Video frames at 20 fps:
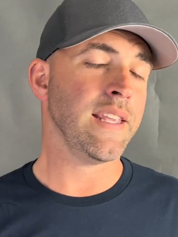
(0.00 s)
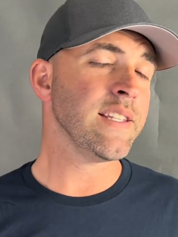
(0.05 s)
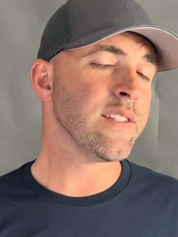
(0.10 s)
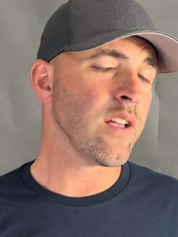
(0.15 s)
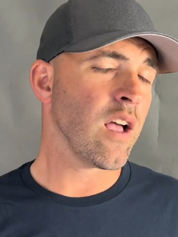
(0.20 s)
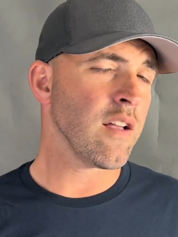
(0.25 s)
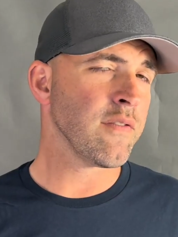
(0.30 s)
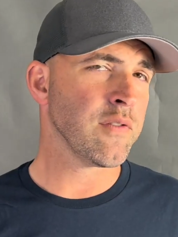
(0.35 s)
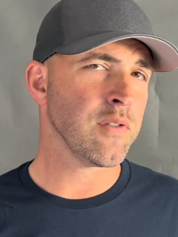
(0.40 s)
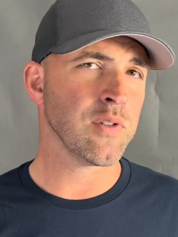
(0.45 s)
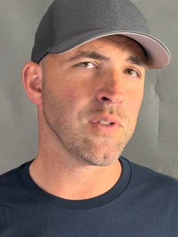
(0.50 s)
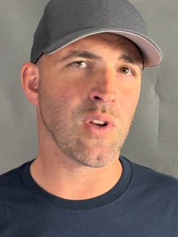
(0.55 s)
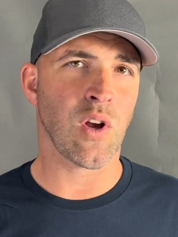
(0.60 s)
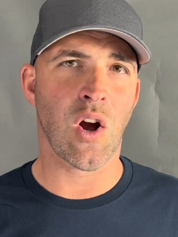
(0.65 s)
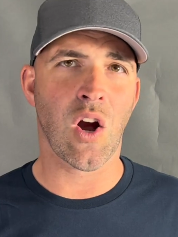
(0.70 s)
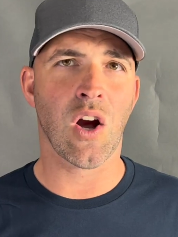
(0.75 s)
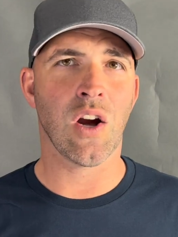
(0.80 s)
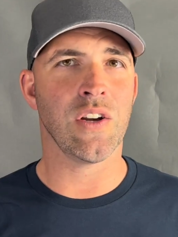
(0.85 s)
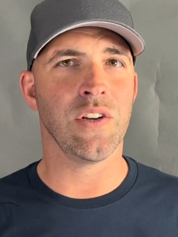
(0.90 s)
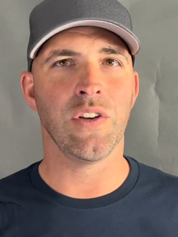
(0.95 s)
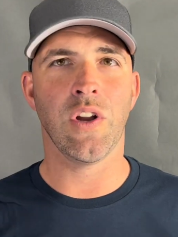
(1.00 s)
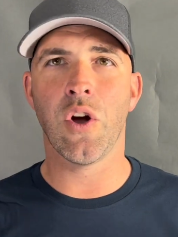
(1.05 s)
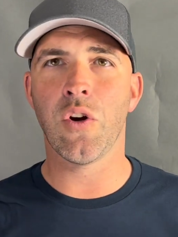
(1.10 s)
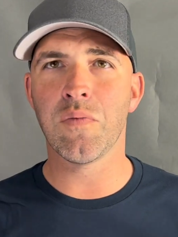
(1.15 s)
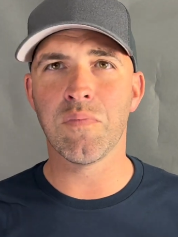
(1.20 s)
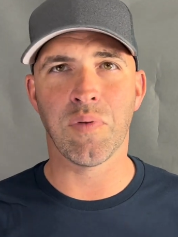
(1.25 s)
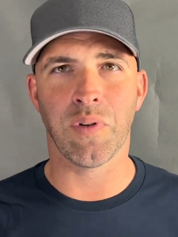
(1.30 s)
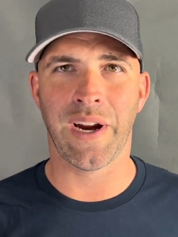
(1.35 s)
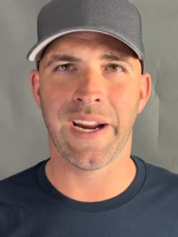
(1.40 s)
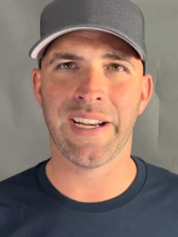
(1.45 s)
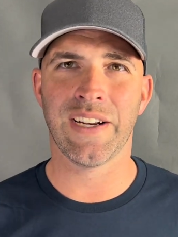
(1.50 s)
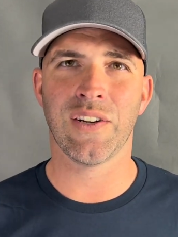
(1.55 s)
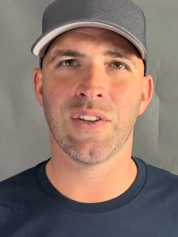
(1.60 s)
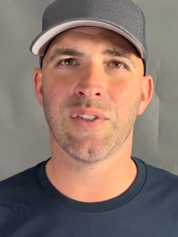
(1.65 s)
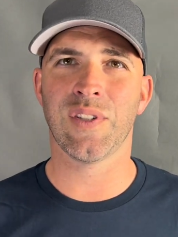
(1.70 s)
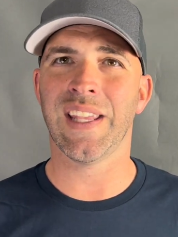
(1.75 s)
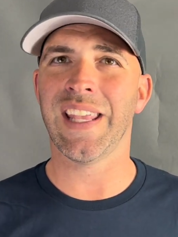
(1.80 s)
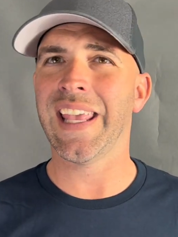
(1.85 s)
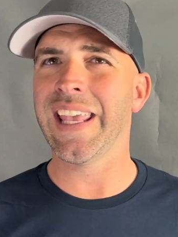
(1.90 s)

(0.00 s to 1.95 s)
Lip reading: offers are no-brainers